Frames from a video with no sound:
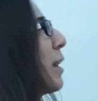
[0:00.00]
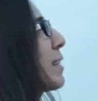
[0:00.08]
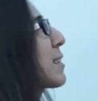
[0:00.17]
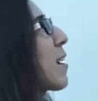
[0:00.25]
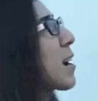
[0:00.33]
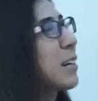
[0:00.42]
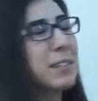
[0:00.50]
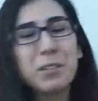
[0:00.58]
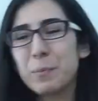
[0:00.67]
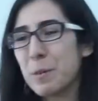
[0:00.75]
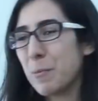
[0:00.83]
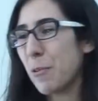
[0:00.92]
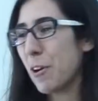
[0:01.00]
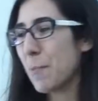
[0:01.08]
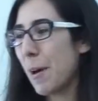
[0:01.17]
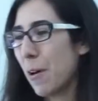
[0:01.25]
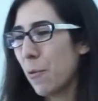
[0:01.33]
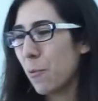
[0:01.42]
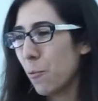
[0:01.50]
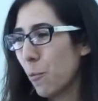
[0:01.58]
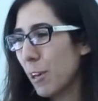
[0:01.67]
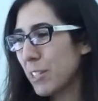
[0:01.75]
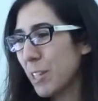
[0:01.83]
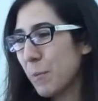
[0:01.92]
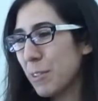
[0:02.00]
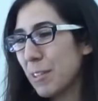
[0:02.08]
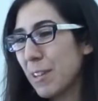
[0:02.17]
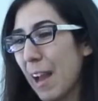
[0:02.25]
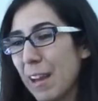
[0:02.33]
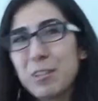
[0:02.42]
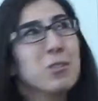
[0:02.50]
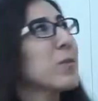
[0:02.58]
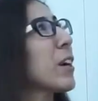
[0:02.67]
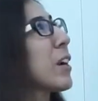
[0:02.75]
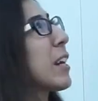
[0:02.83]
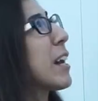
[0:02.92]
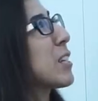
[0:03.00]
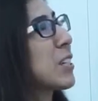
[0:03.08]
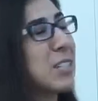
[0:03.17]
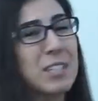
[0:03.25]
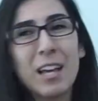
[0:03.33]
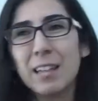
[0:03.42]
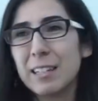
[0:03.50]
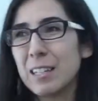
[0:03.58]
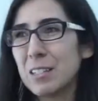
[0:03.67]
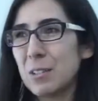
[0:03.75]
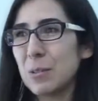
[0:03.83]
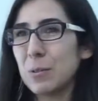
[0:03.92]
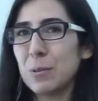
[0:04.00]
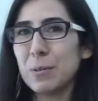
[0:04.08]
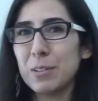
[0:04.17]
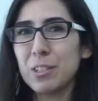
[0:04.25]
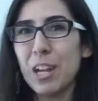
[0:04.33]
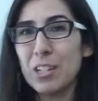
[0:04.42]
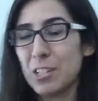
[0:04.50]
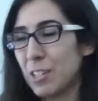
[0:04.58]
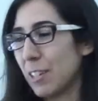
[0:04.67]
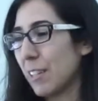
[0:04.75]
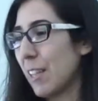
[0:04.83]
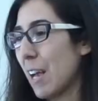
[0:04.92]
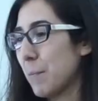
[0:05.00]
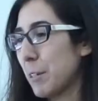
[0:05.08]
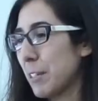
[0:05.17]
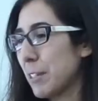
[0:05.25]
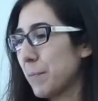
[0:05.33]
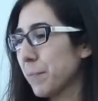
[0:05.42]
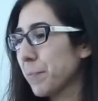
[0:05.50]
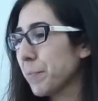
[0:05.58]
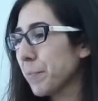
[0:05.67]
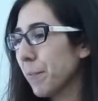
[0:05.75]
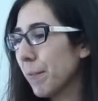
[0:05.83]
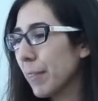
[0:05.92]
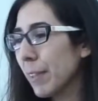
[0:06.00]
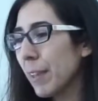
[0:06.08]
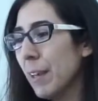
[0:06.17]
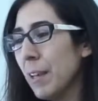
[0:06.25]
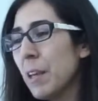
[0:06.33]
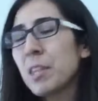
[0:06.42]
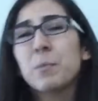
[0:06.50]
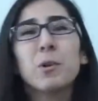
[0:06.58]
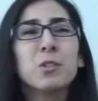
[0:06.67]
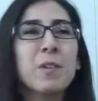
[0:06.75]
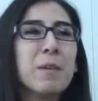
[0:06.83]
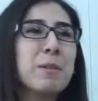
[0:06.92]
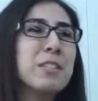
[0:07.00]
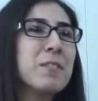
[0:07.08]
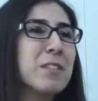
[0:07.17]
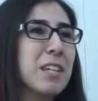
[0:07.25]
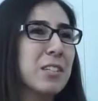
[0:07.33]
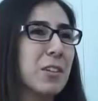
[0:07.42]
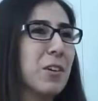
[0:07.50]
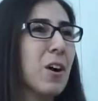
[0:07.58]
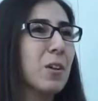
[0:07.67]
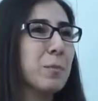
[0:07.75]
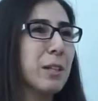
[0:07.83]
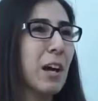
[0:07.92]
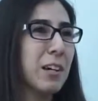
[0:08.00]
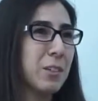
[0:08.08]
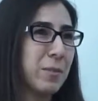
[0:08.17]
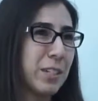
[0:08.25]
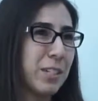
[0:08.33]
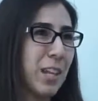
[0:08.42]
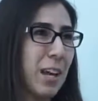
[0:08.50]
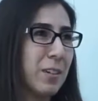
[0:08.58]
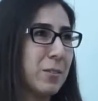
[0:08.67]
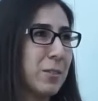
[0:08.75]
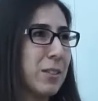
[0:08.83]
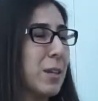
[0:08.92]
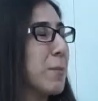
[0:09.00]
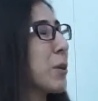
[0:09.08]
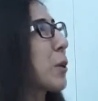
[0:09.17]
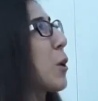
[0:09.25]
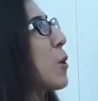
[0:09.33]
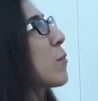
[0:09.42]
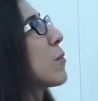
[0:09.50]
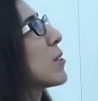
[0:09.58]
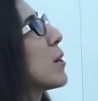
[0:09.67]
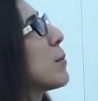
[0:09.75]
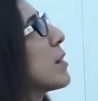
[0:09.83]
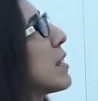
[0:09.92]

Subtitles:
let's talk a little bit more about what some of the natural variations that lead to changes in climate. The most famous of these are called Milankovitch cycles, and I'm going to go over some